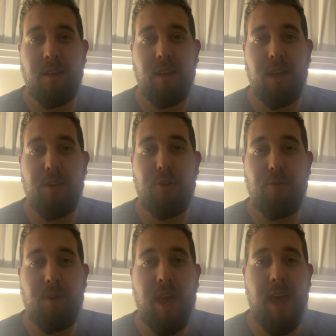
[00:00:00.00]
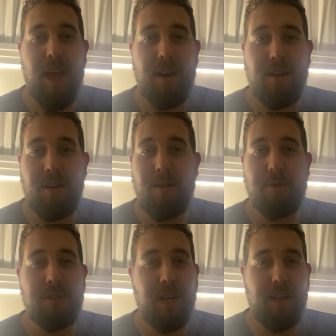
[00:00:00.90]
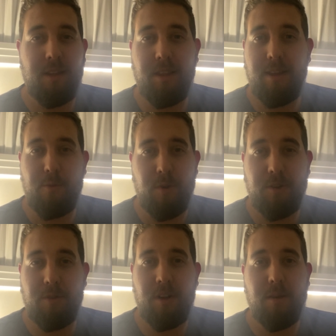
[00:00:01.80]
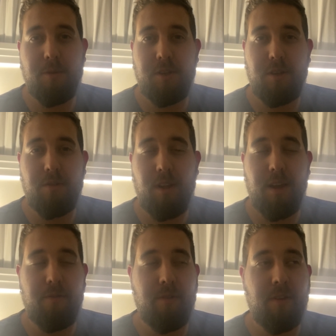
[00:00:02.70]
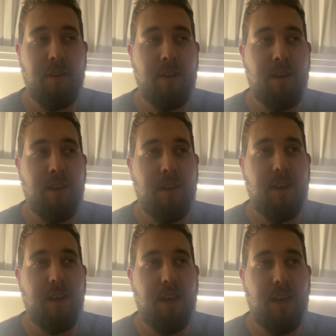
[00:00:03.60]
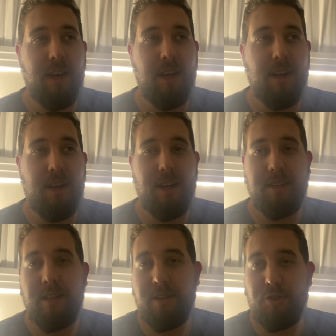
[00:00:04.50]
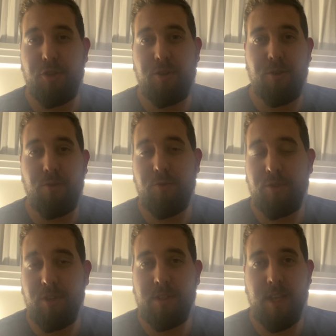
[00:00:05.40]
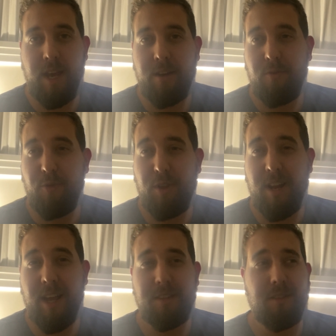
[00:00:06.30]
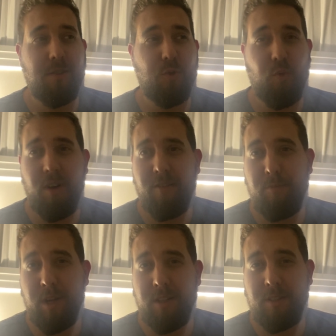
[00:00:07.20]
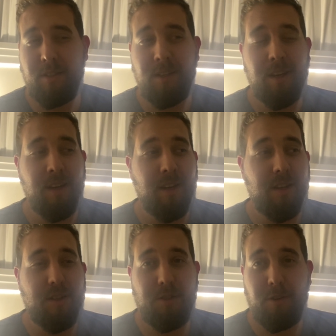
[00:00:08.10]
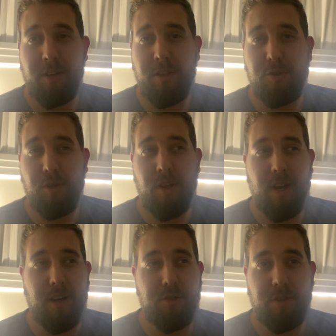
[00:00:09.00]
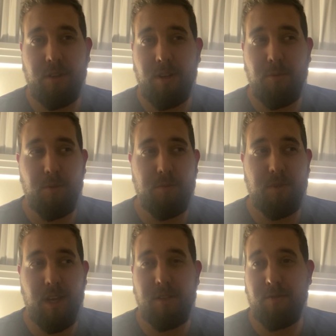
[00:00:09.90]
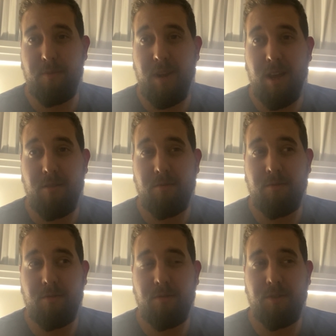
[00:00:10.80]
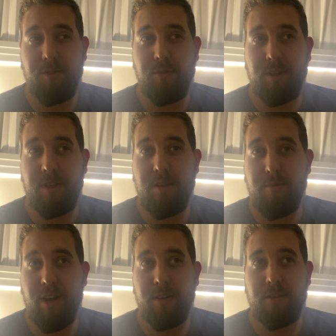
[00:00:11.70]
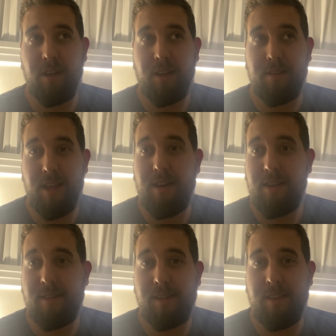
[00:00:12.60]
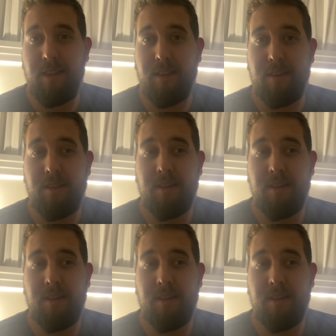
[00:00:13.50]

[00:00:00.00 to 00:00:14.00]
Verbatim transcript: And you can accomplish anything that you want to accomplish in your life. And I intend to show you just that over the next 12 months, starting in July, just a couple of days from now. Literally T minus like 10 days, I think.